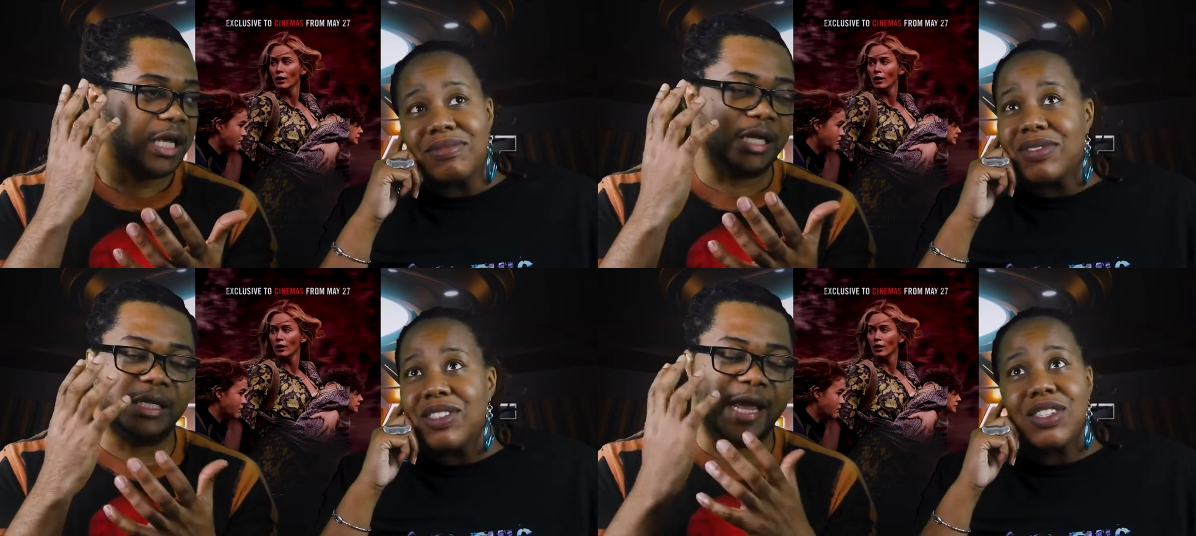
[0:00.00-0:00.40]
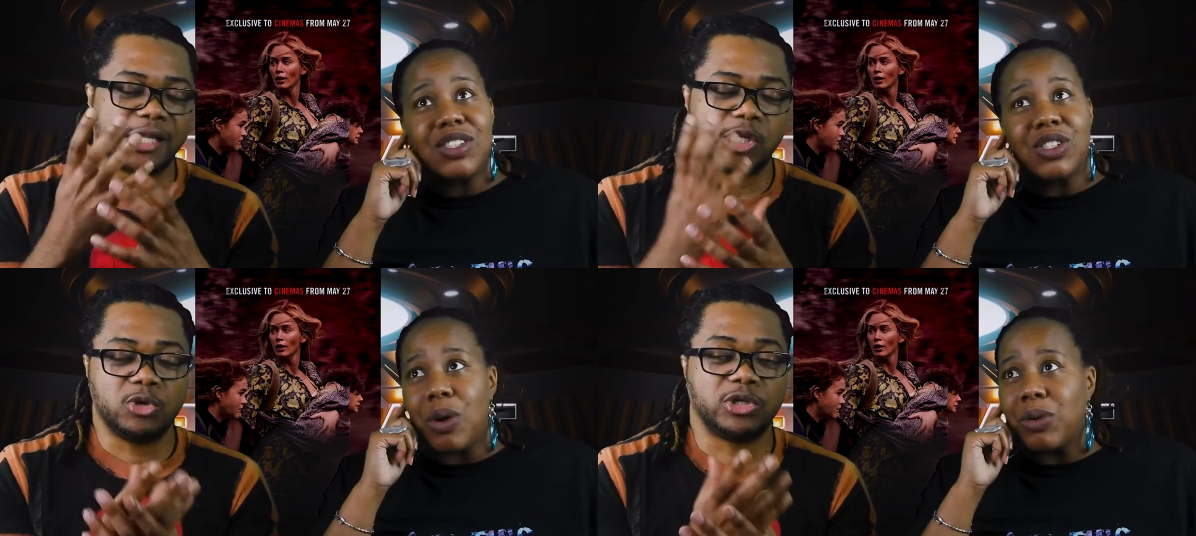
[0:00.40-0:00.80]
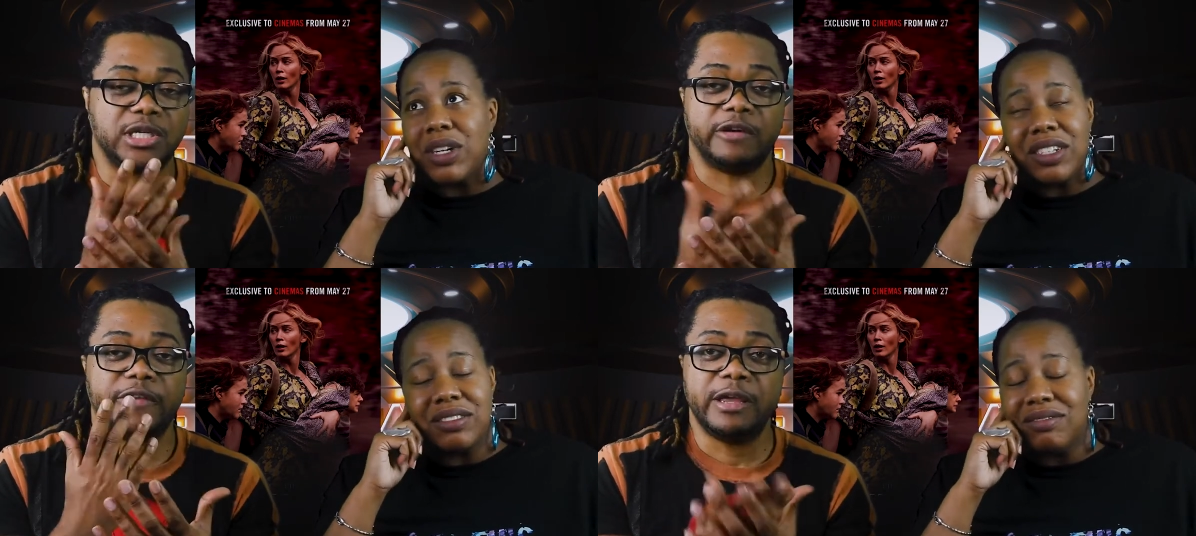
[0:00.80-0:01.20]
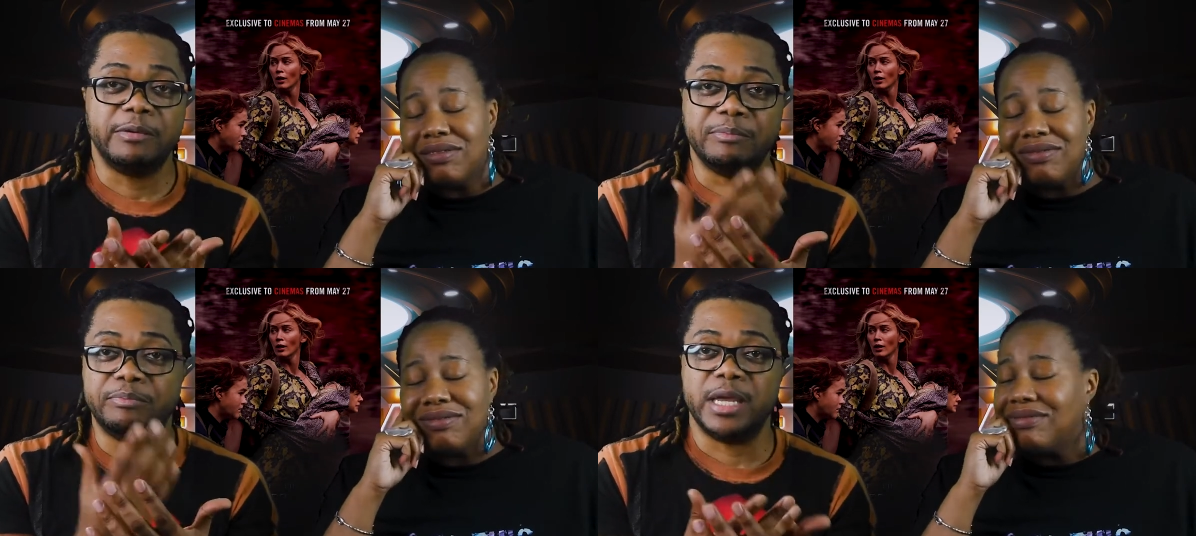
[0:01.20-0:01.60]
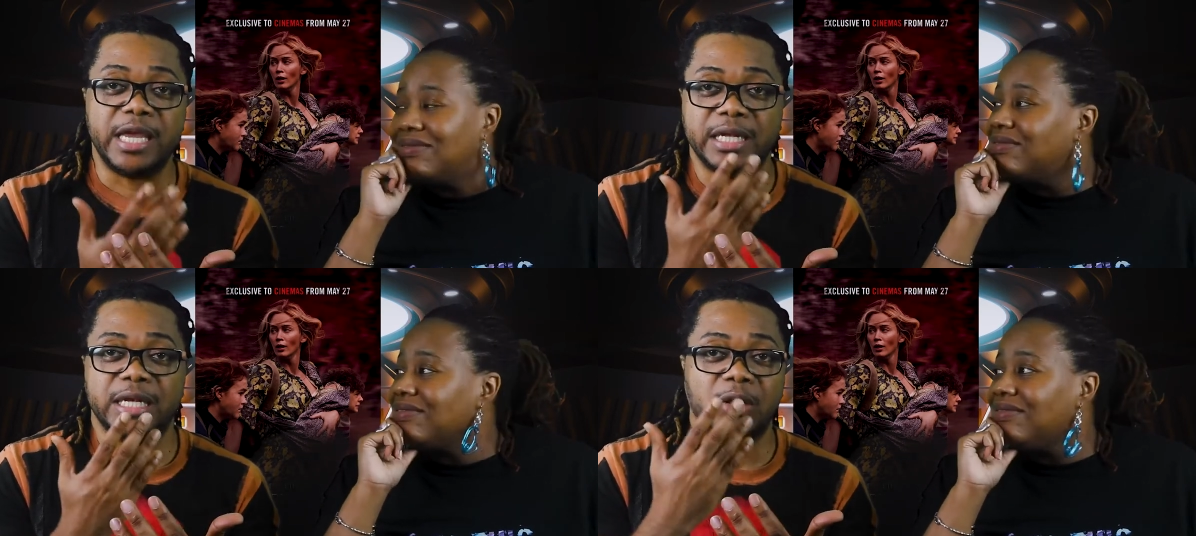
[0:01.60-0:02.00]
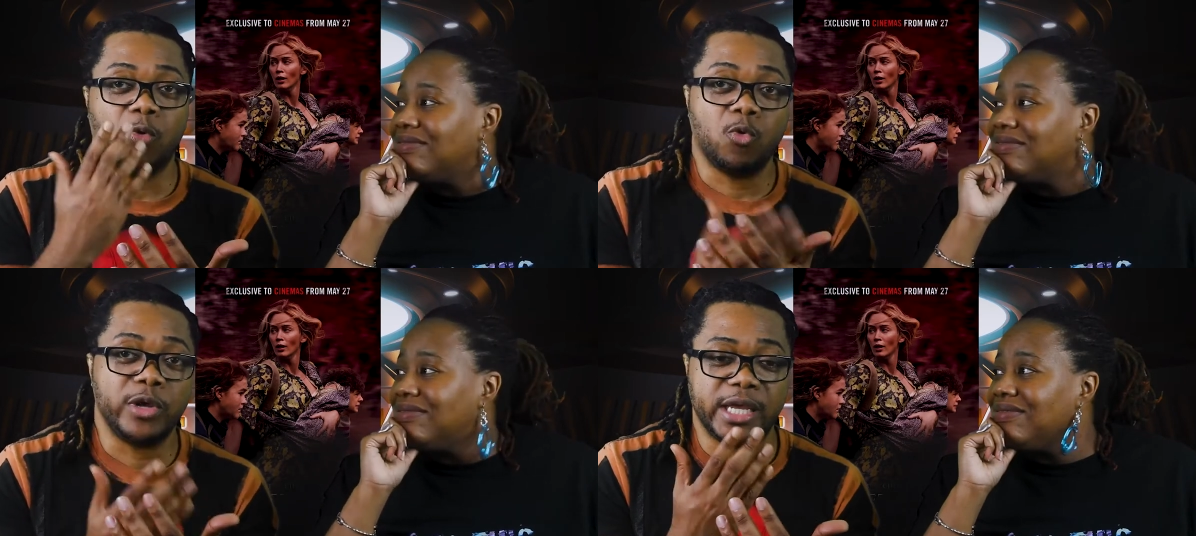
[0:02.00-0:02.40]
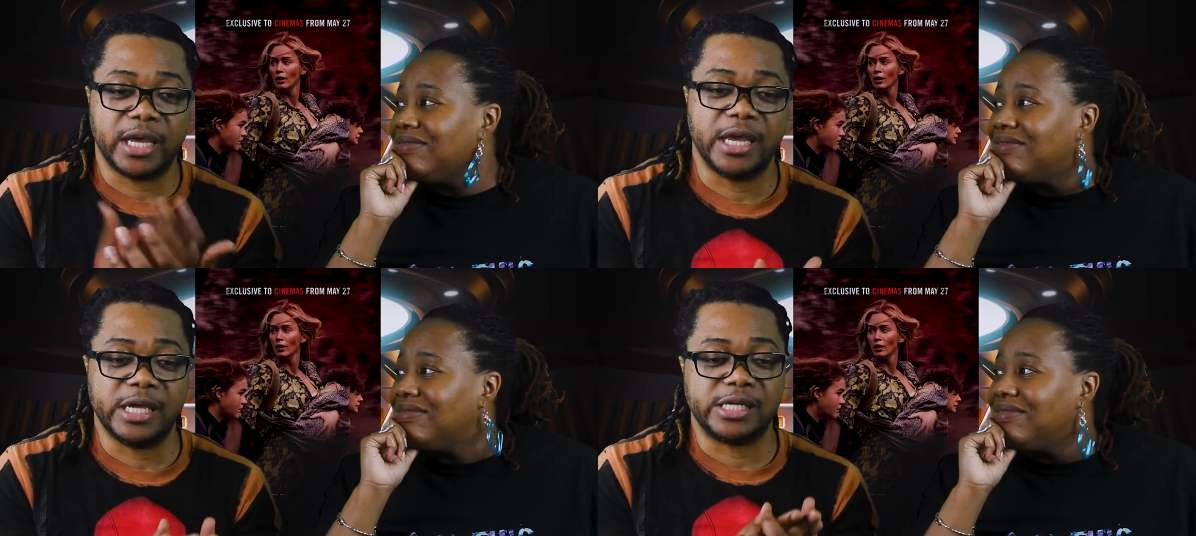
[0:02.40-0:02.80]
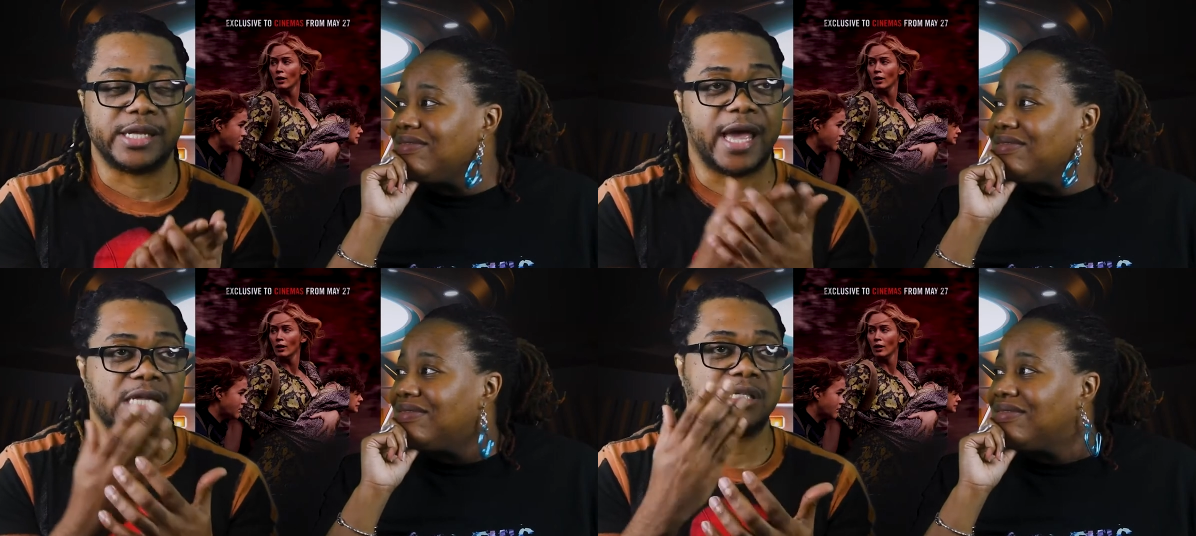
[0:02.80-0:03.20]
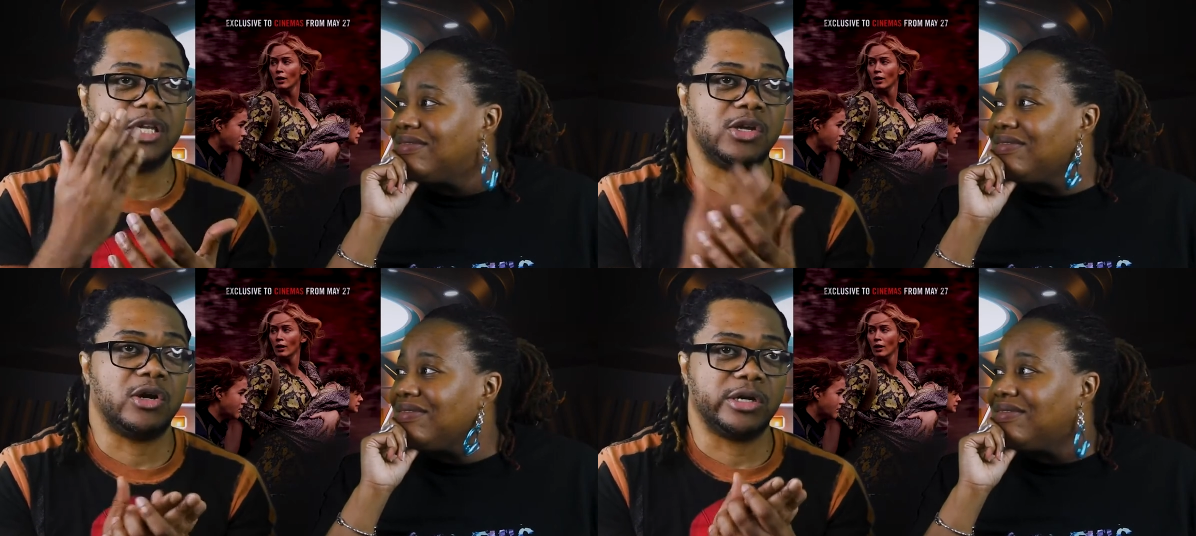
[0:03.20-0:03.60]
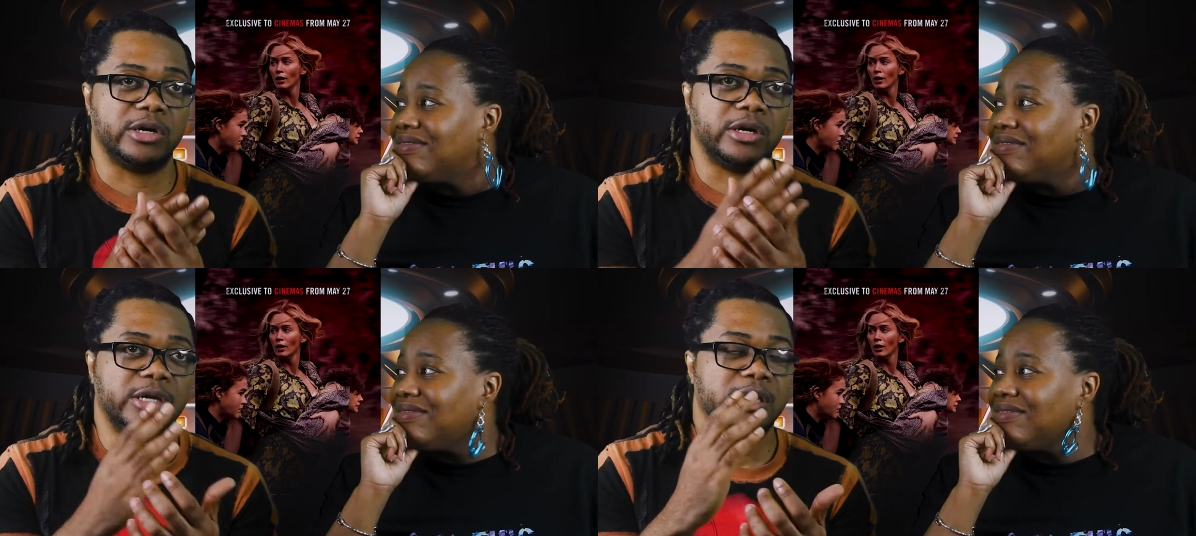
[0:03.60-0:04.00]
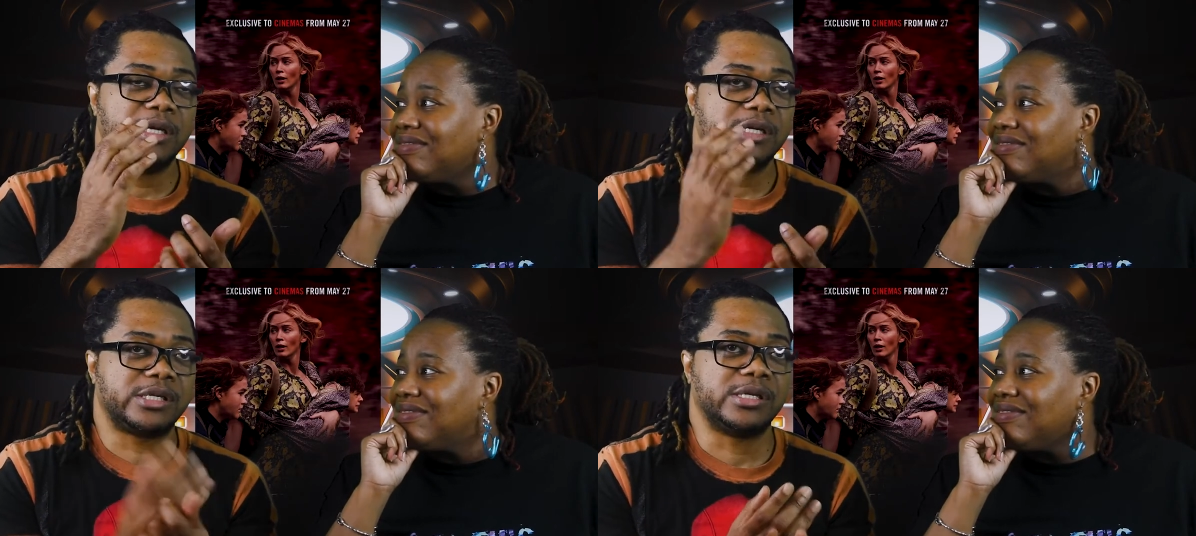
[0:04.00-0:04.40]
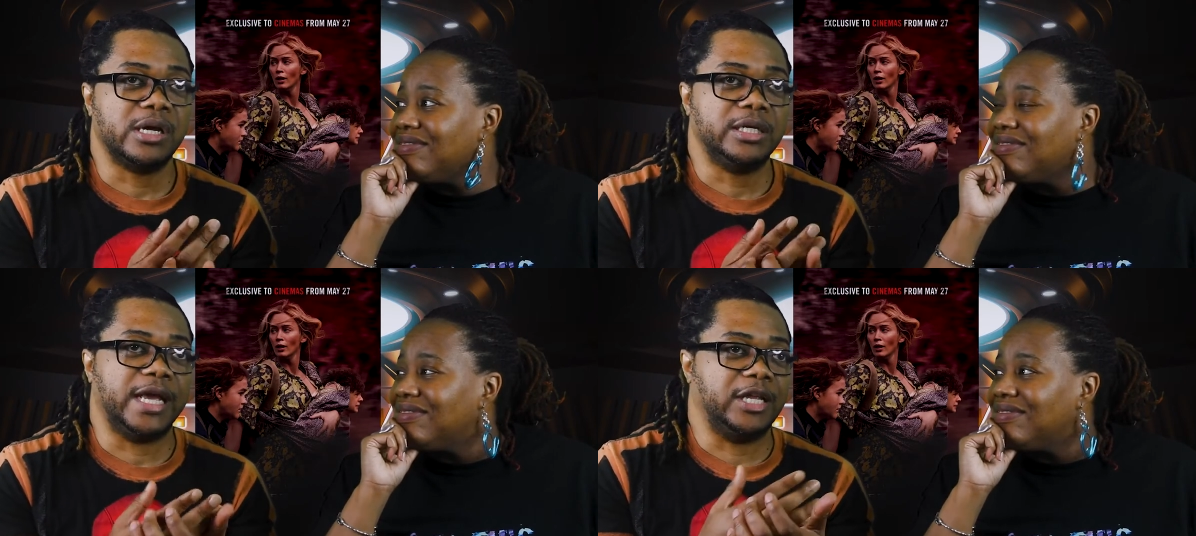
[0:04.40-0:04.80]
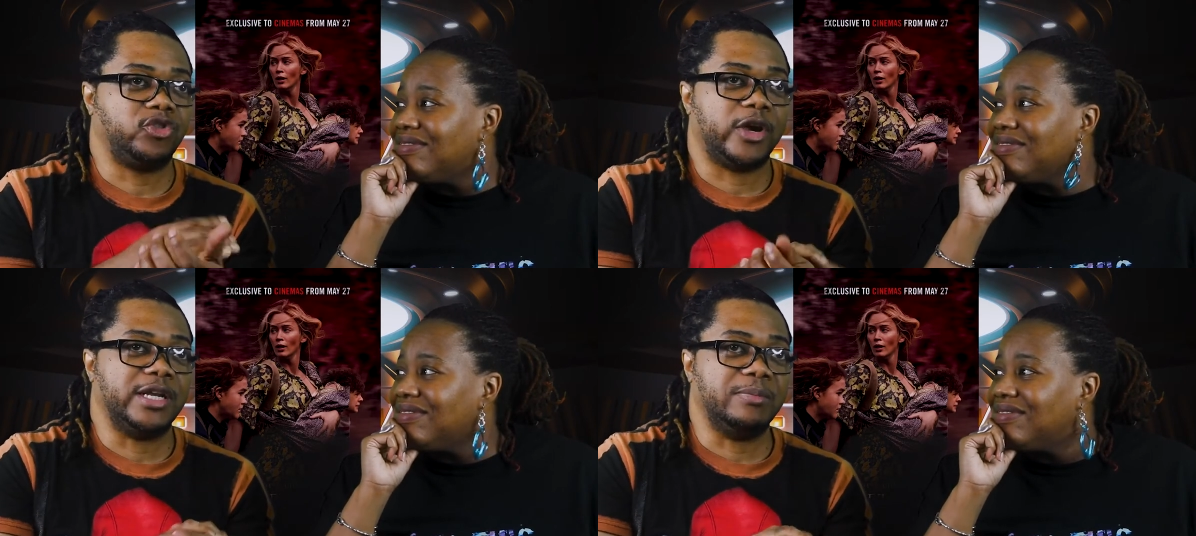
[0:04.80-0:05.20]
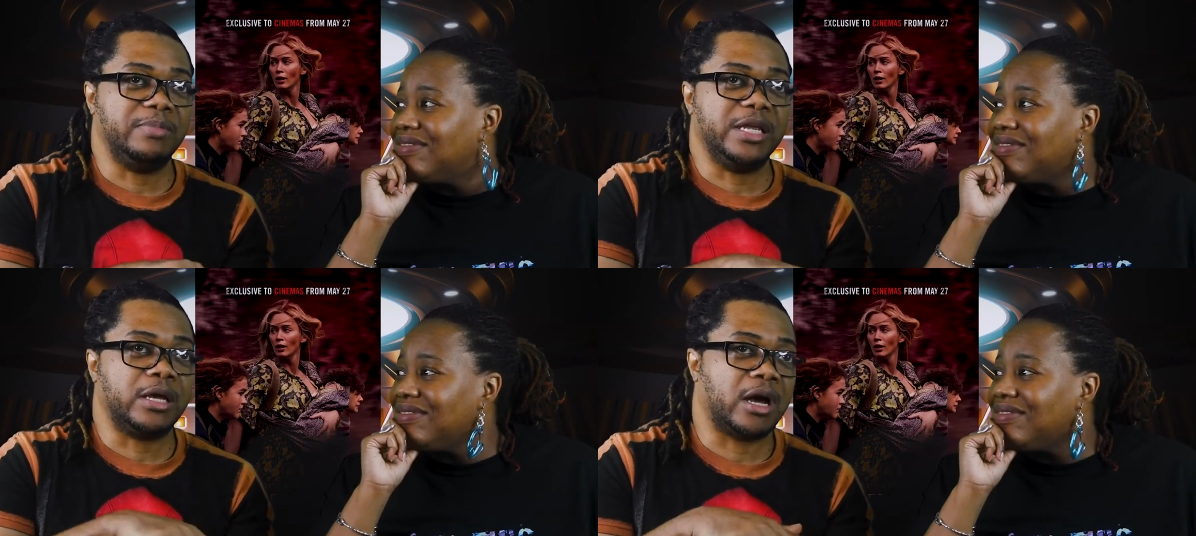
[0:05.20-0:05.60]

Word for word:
Speaker 1: it the execution so of him being who he is as the younger son and trying to be